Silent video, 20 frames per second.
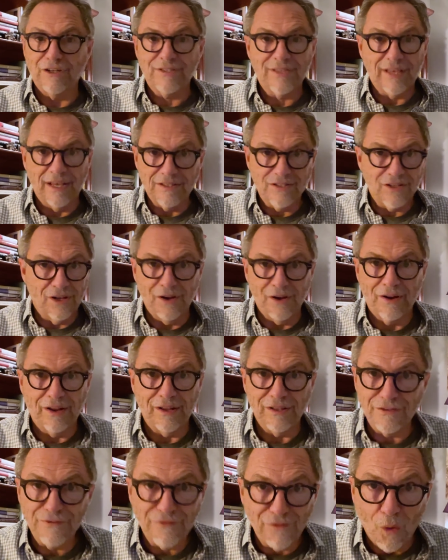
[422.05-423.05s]

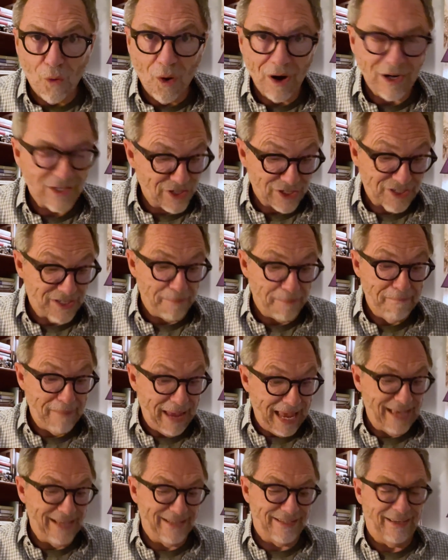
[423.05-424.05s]
Thessalonians 4. It's just
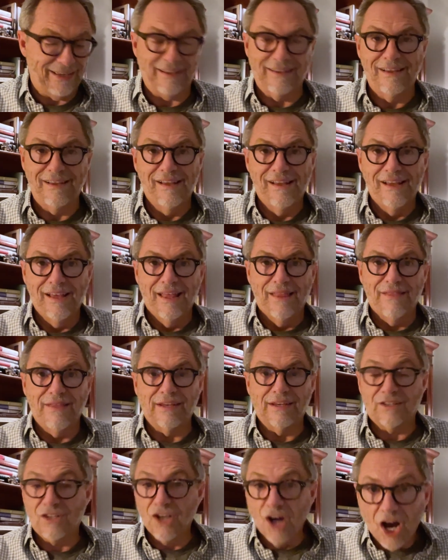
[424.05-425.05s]
amazing
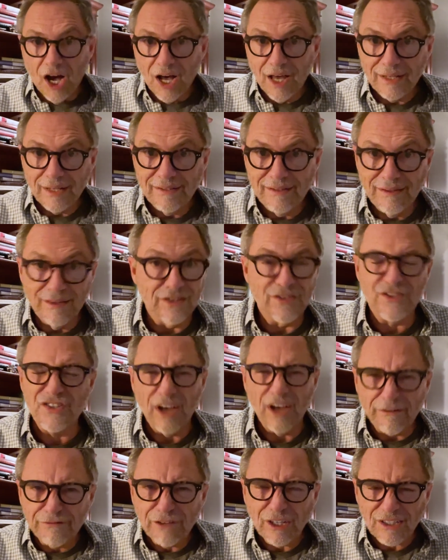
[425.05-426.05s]
that God, the
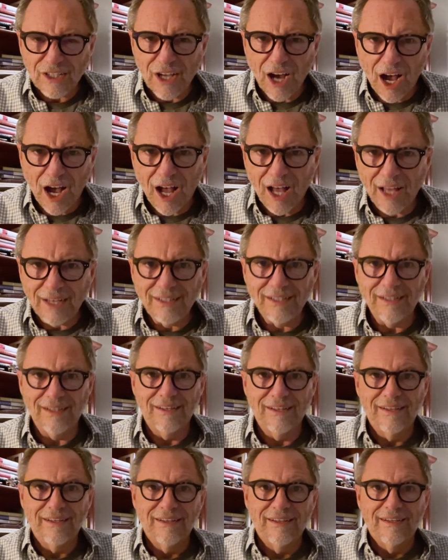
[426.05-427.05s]
sovereign God,
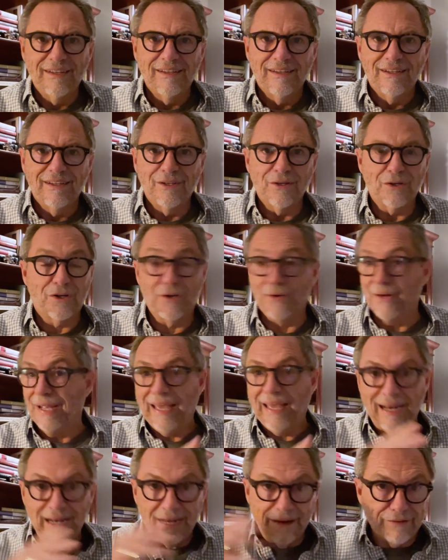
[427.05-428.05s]
who
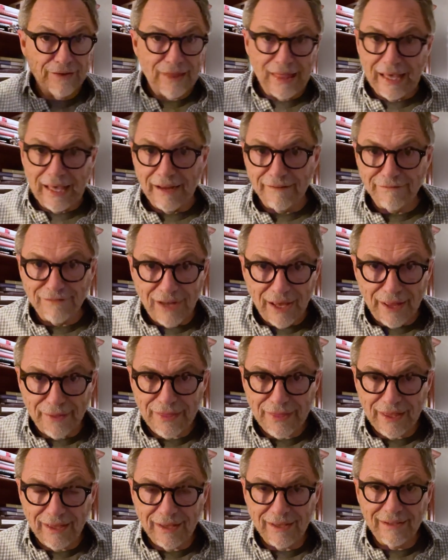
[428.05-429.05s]
created everything out of
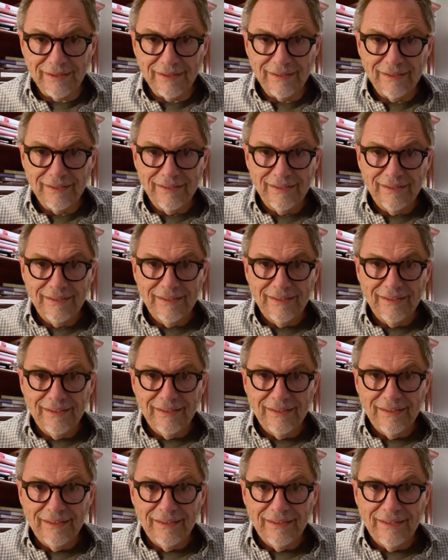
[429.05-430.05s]
nothing,
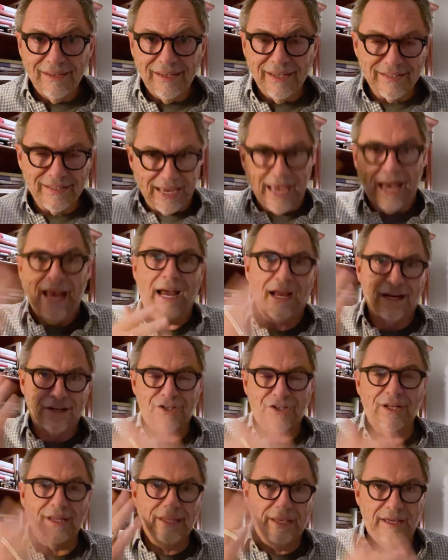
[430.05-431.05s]
is
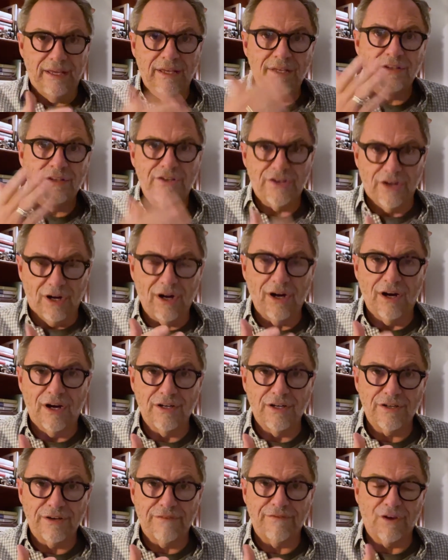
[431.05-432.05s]
actually in
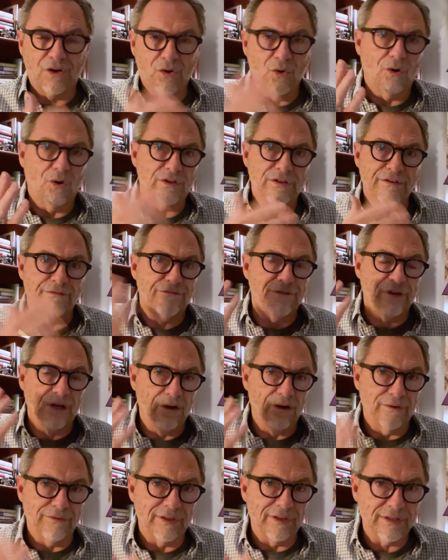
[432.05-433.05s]
charge of the course and
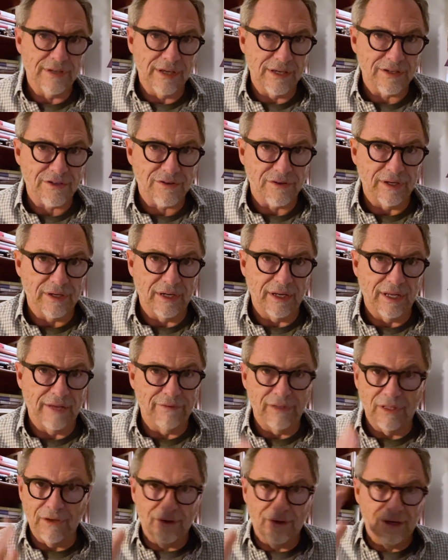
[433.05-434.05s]
flow of this history,
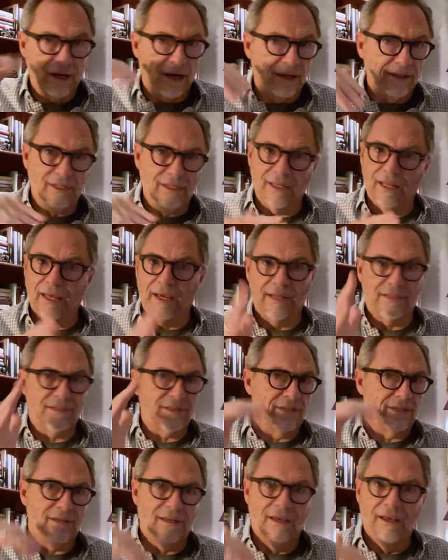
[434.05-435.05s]
even though it undulates
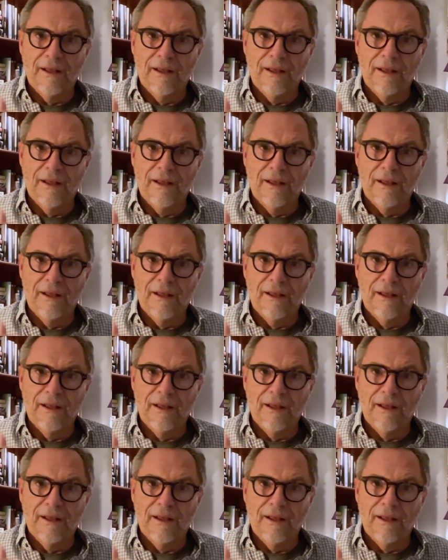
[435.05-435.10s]
and